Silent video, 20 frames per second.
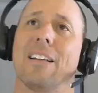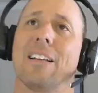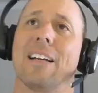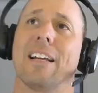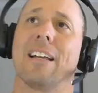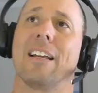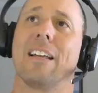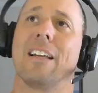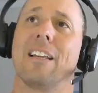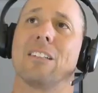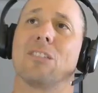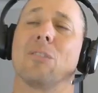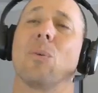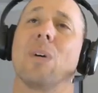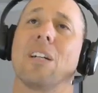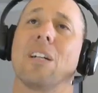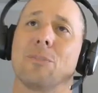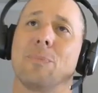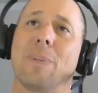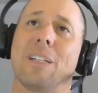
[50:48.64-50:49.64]
of like,
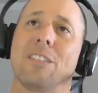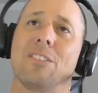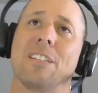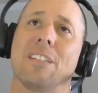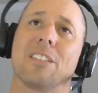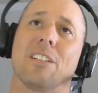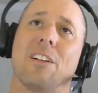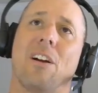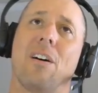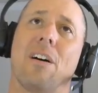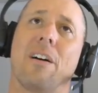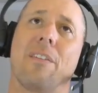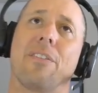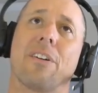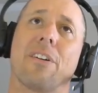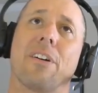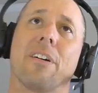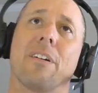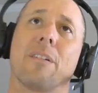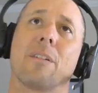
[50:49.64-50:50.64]
well, especially as an
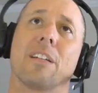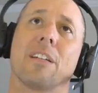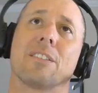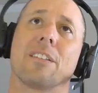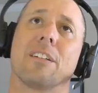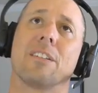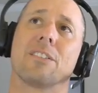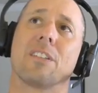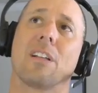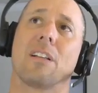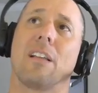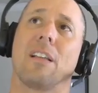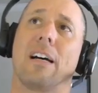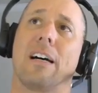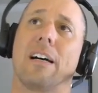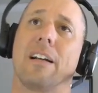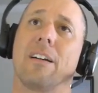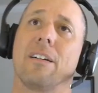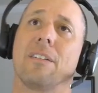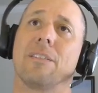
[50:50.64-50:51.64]
author, because there's a
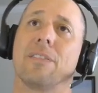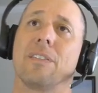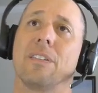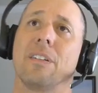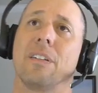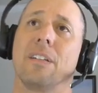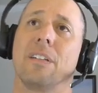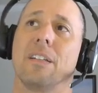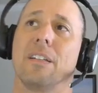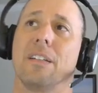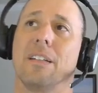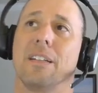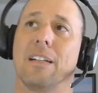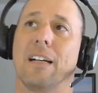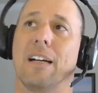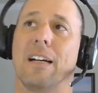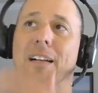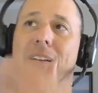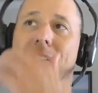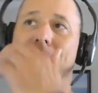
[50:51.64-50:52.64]
lot of
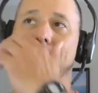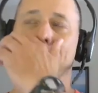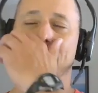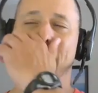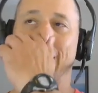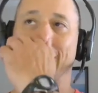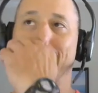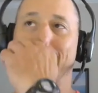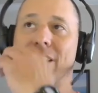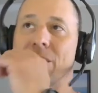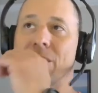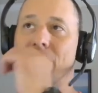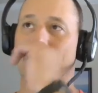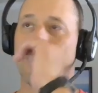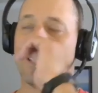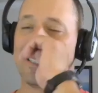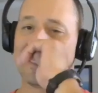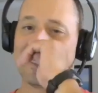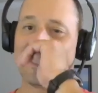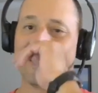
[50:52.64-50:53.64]

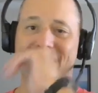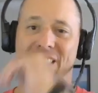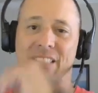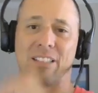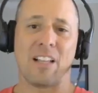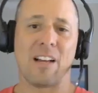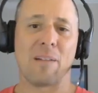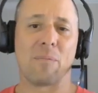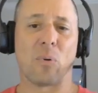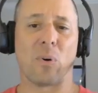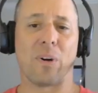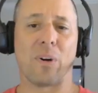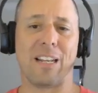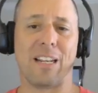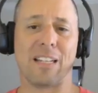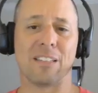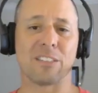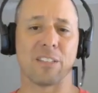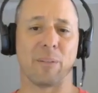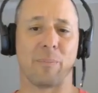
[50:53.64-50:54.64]
it's a lot more
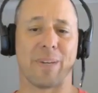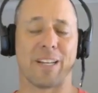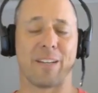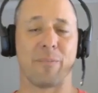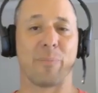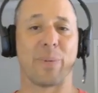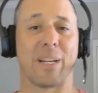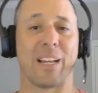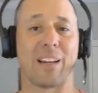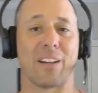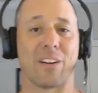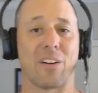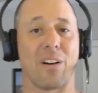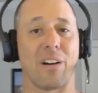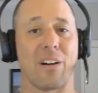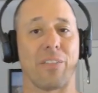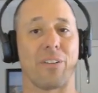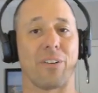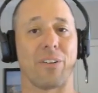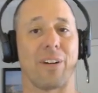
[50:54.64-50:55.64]
intimate being an
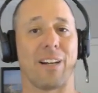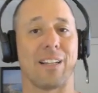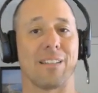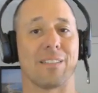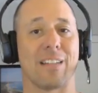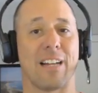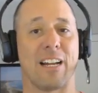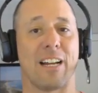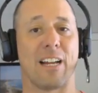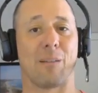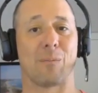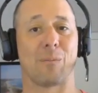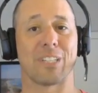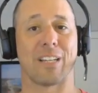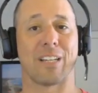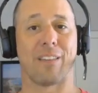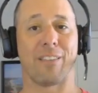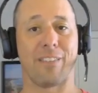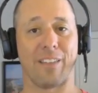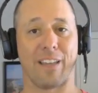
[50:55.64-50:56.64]
author at times,
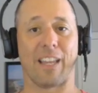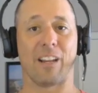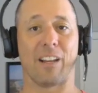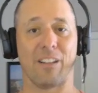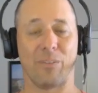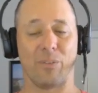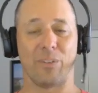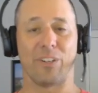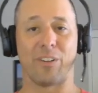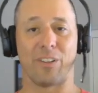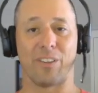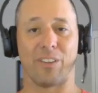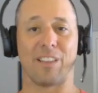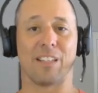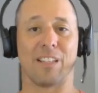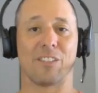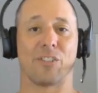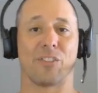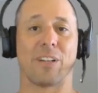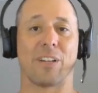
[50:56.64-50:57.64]
I think,
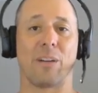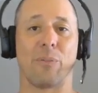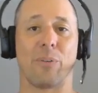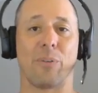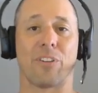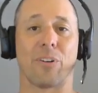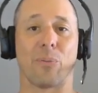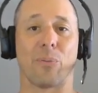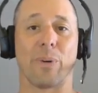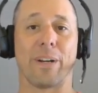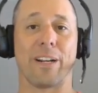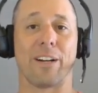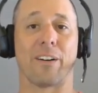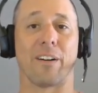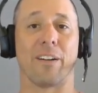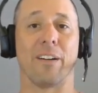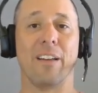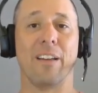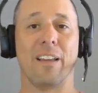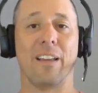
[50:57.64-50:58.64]
that you get with your
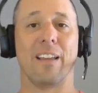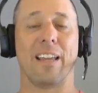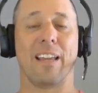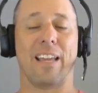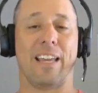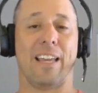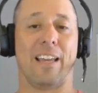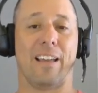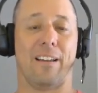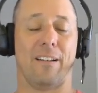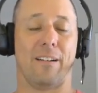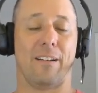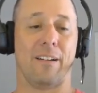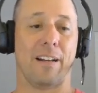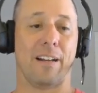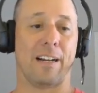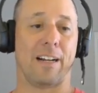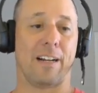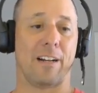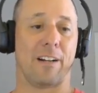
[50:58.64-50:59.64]
reader,
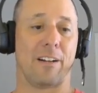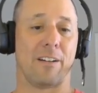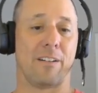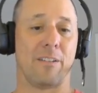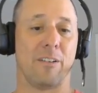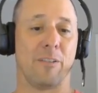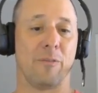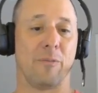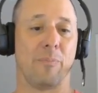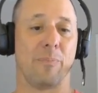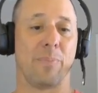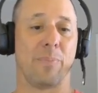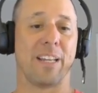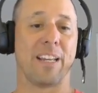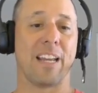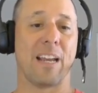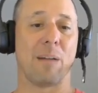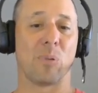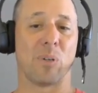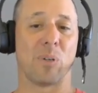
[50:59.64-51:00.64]
and
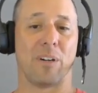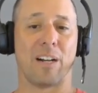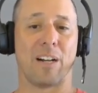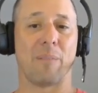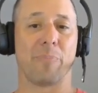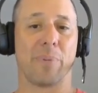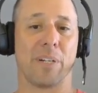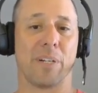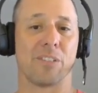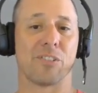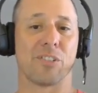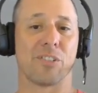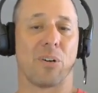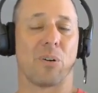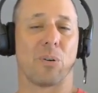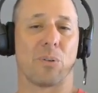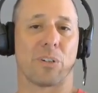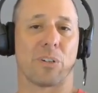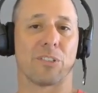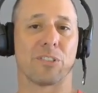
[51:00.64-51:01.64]
being able to not pigeonhole